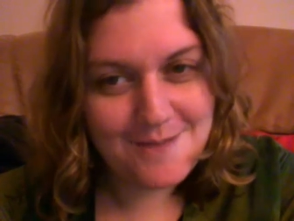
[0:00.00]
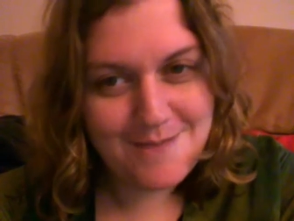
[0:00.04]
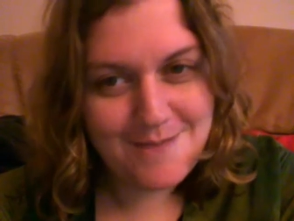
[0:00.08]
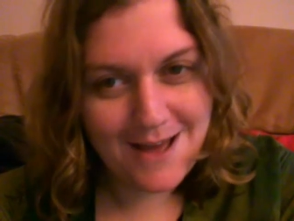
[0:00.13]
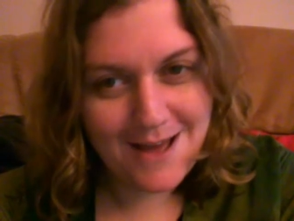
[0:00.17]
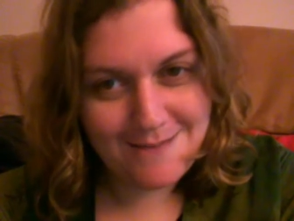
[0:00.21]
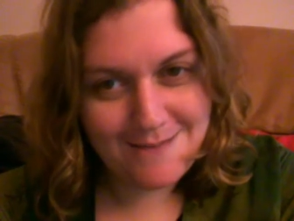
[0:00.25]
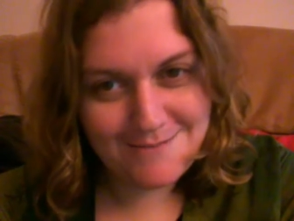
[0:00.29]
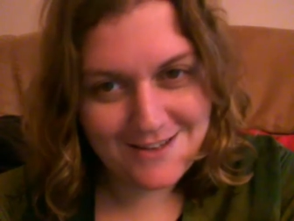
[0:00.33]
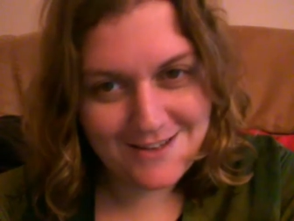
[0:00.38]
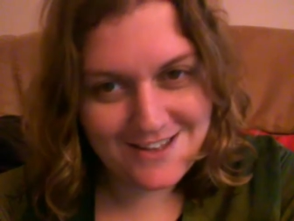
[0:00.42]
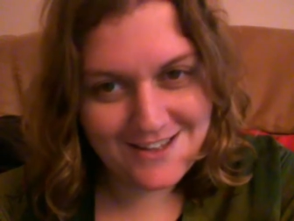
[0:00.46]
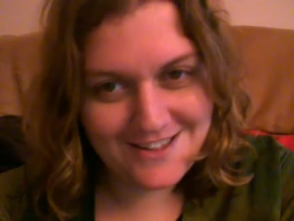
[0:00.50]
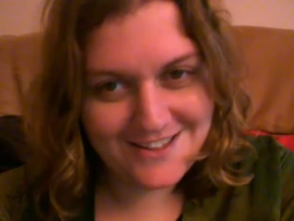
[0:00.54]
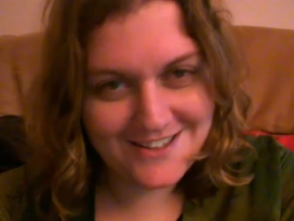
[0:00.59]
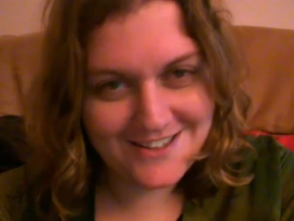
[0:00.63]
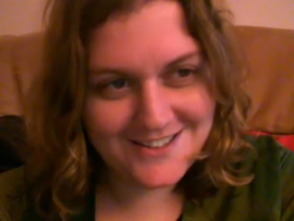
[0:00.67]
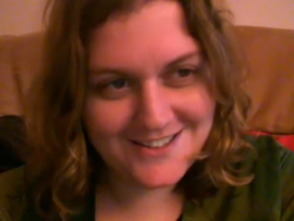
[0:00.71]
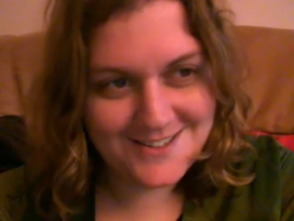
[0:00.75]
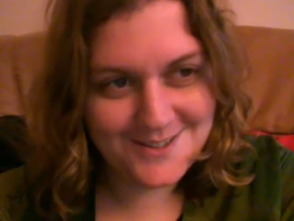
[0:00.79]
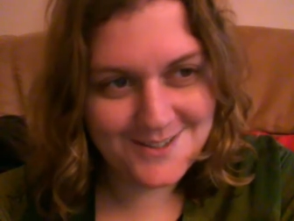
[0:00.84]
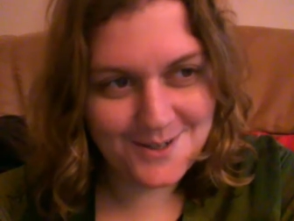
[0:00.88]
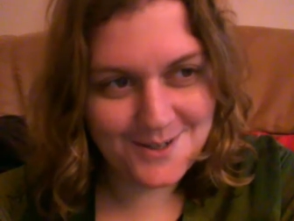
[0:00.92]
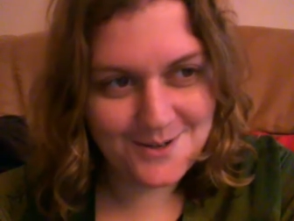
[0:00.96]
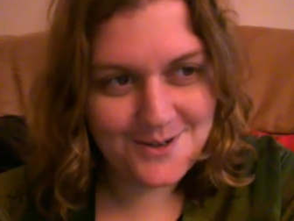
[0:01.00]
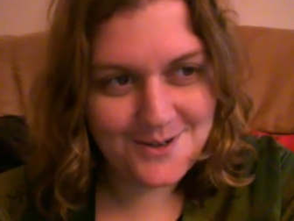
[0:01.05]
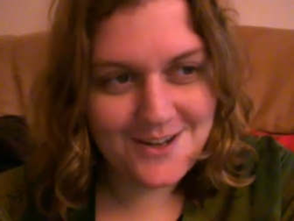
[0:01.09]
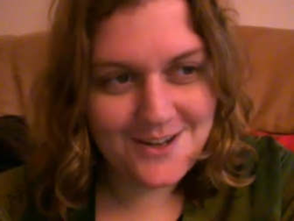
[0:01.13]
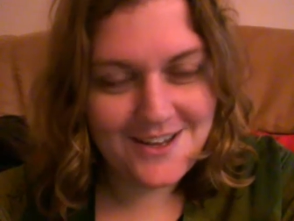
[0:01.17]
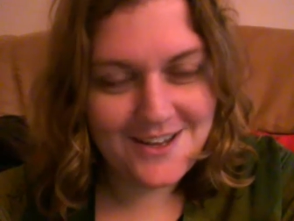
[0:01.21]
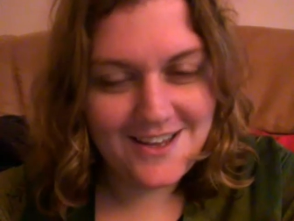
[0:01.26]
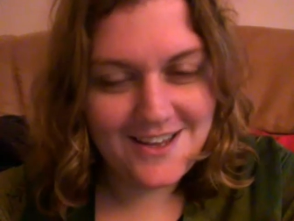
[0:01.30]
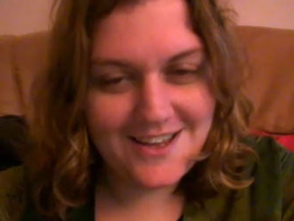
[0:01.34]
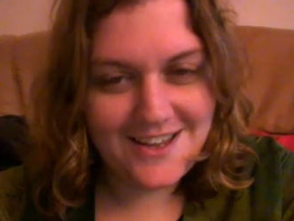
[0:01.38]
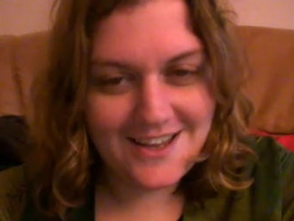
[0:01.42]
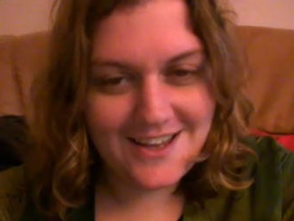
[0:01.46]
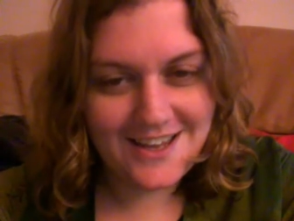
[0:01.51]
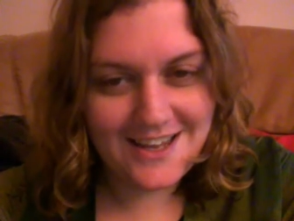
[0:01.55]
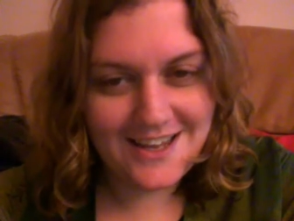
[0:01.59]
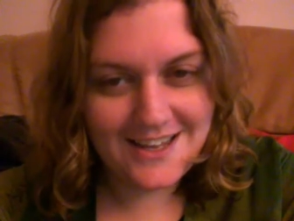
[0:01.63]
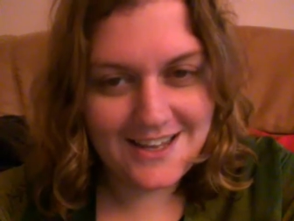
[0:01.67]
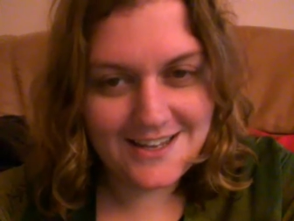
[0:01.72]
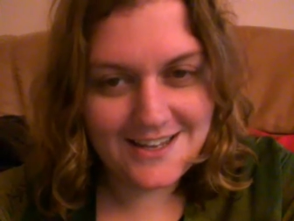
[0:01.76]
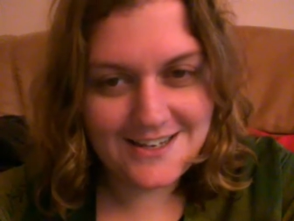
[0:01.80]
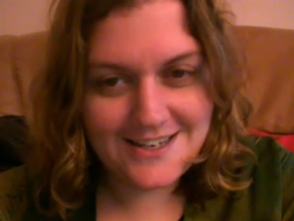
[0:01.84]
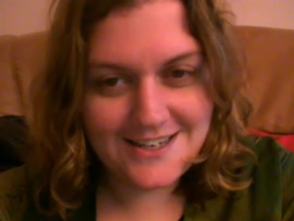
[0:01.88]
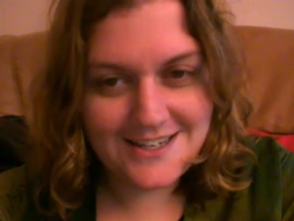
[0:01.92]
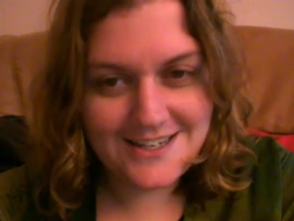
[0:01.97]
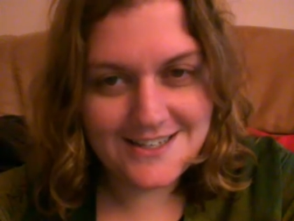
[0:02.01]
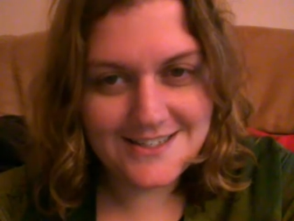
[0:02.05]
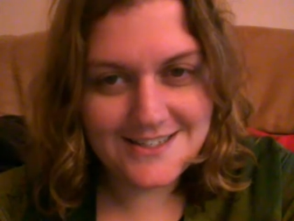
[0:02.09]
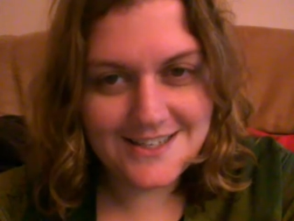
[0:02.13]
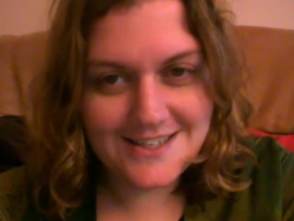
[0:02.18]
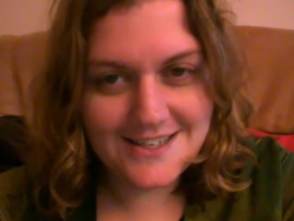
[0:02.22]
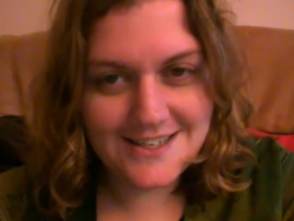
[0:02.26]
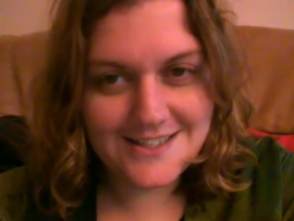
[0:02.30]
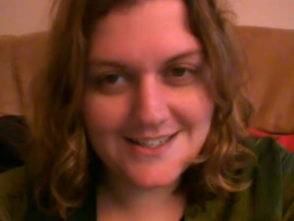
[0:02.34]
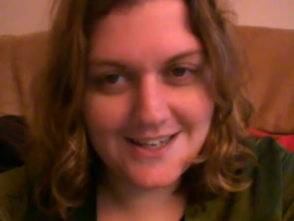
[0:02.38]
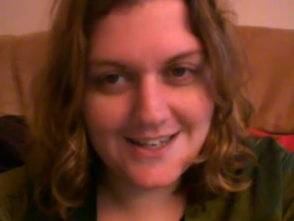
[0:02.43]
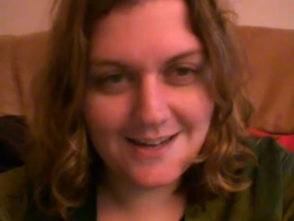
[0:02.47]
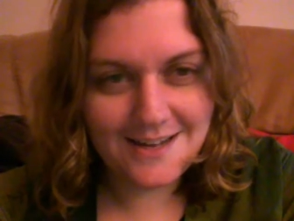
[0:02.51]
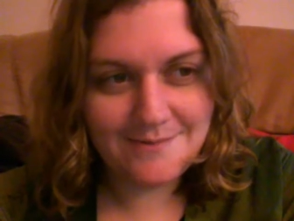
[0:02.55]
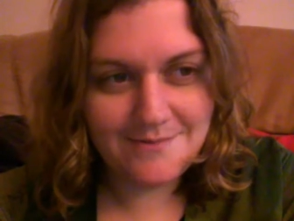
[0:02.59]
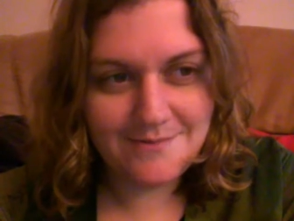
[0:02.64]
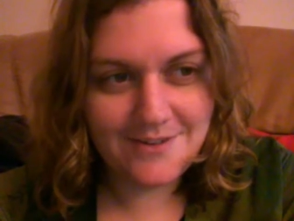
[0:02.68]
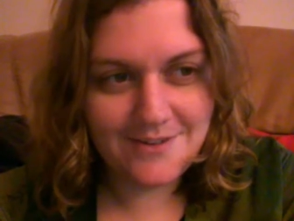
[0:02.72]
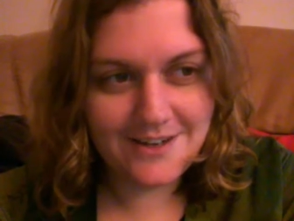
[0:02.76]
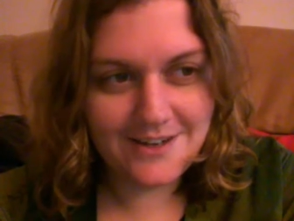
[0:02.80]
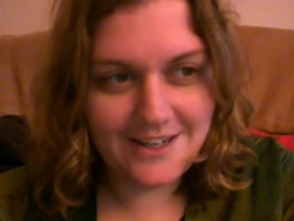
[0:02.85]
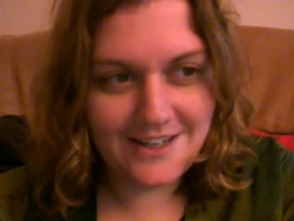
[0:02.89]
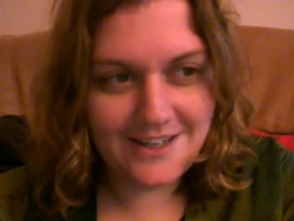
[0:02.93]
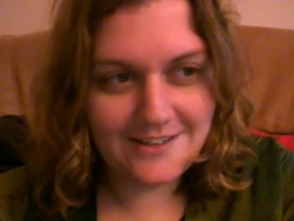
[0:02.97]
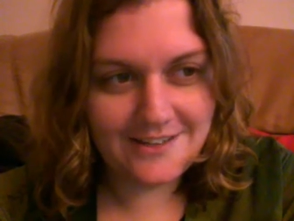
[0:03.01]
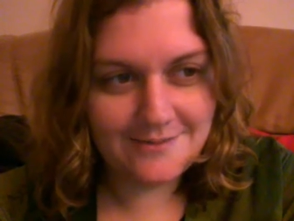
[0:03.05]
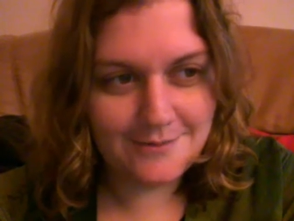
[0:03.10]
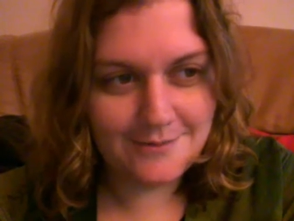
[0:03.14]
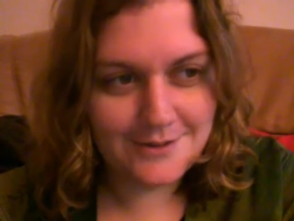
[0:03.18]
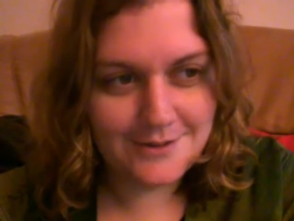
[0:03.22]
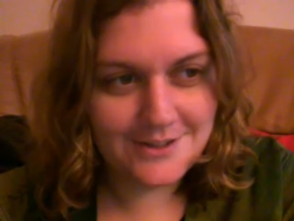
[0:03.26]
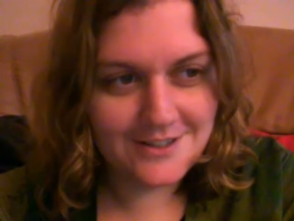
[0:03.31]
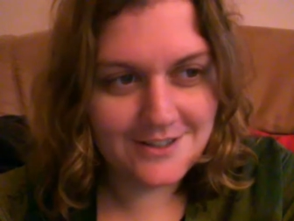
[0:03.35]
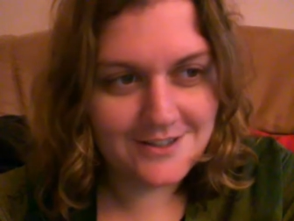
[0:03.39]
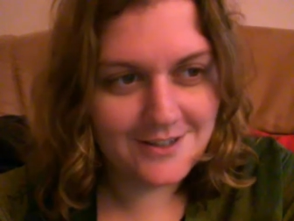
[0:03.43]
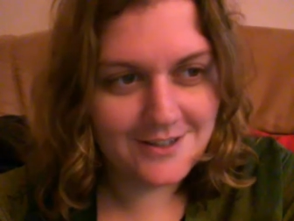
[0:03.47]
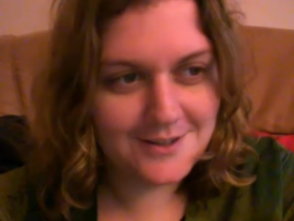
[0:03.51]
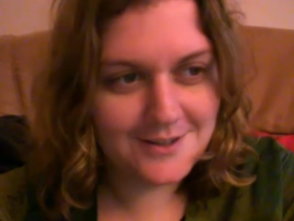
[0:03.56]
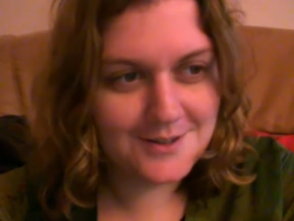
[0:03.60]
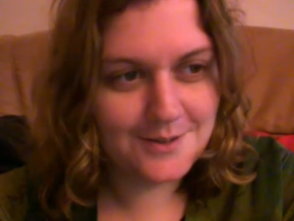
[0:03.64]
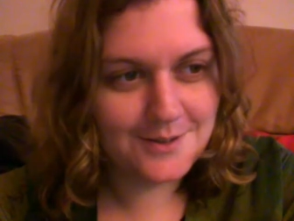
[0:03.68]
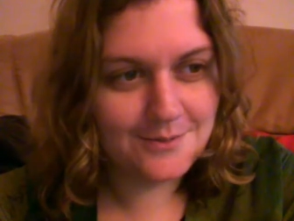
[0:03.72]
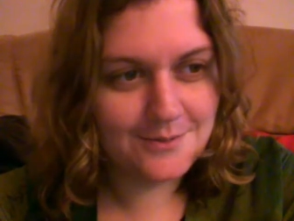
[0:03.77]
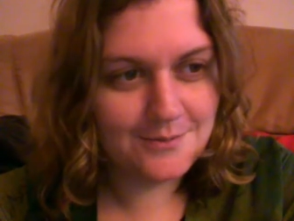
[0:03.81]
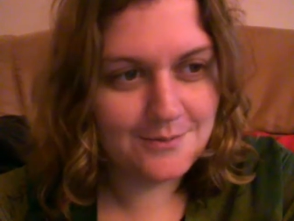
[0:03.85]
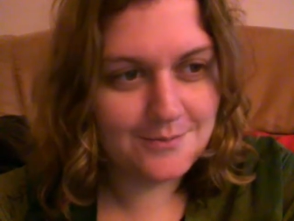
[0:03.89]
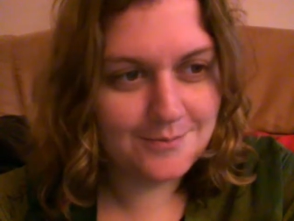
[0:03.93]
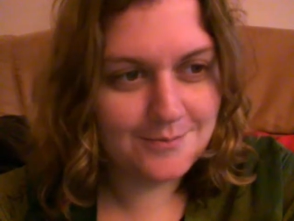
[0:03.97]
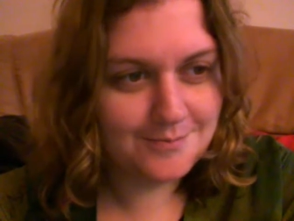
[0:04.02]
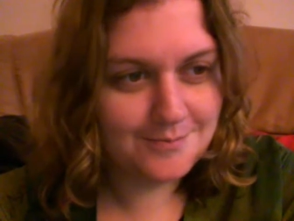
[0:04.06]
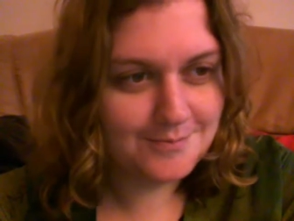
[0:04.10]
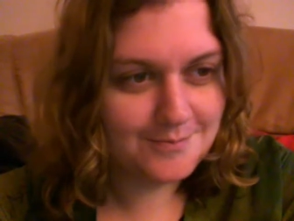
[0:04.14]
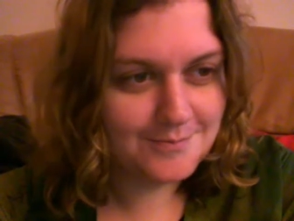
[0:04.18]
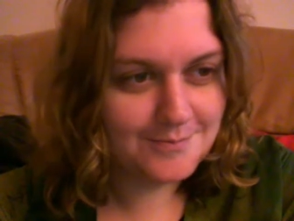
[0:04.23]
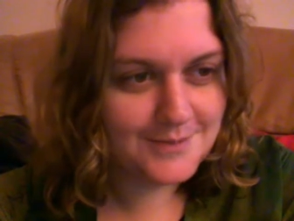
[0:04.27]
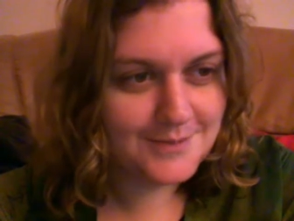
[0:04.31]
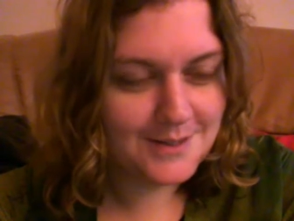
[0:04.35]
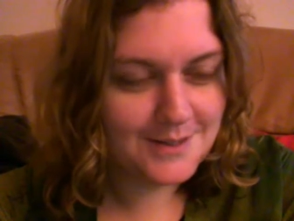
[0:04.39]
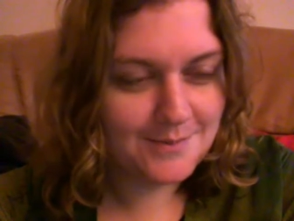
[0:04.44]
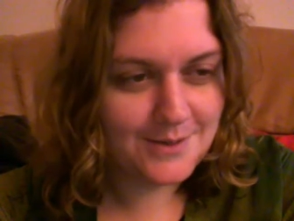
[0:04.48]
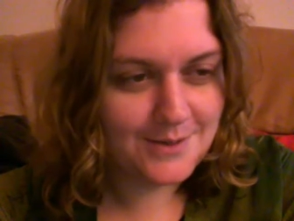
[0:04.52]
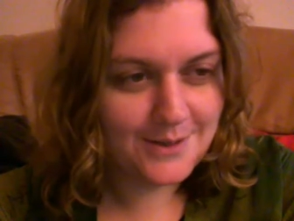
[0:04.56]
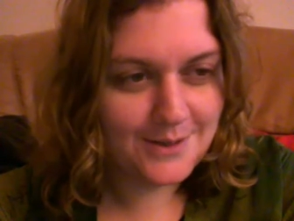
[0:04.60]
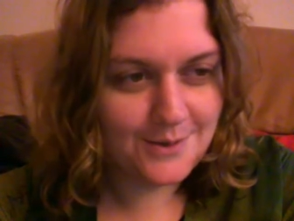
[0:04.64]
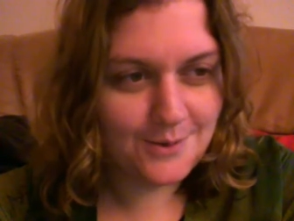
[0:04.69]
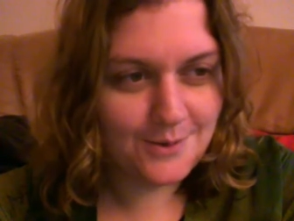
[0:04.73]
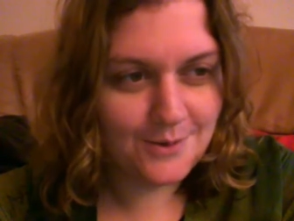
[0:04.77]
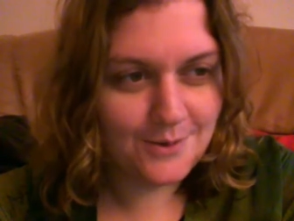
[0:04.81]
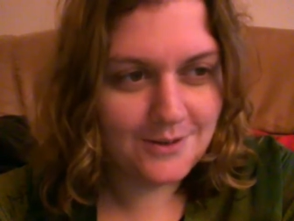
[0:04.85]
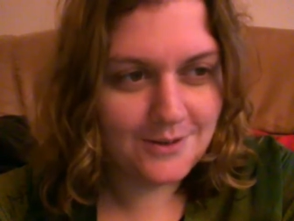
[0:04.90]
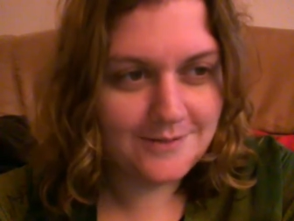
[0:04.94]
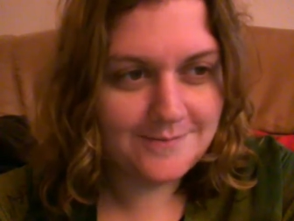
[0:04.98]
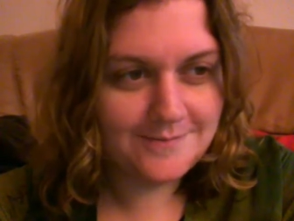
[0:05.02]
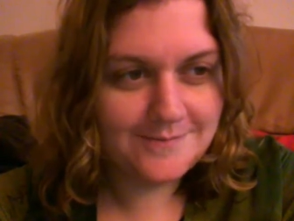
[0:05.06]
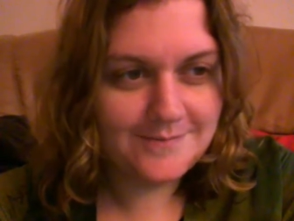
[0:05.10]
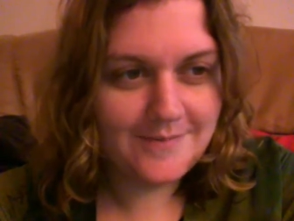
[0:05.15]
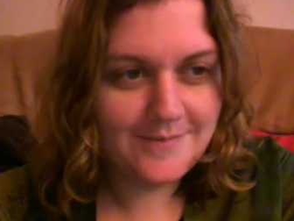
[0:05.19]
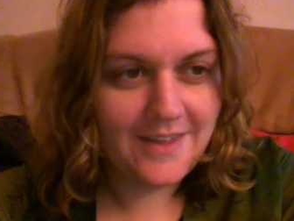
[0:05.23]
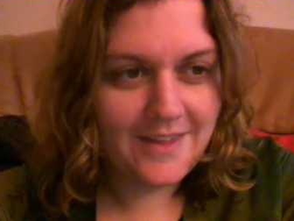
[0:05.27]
I'm happy he thinks so. And he says that I'm funny, which is also something cool.